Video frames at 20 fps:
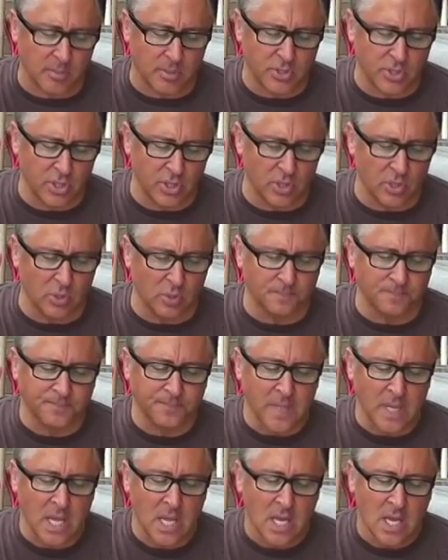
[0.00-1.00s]
Number two
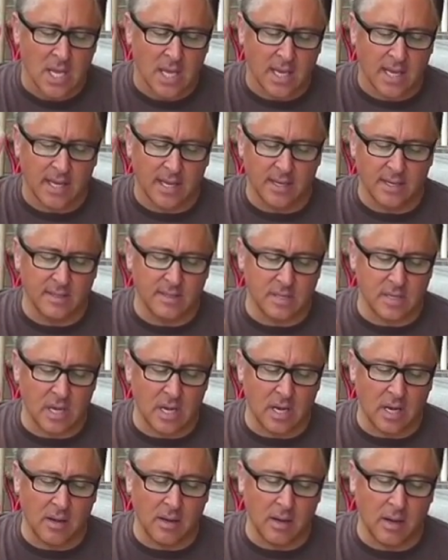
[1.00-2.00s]
is
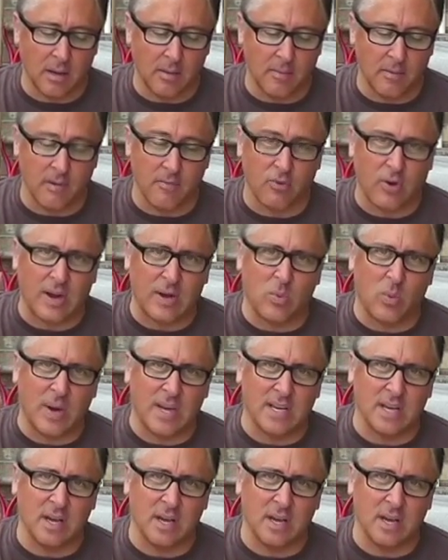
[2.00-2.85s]
uh, of, of, rate,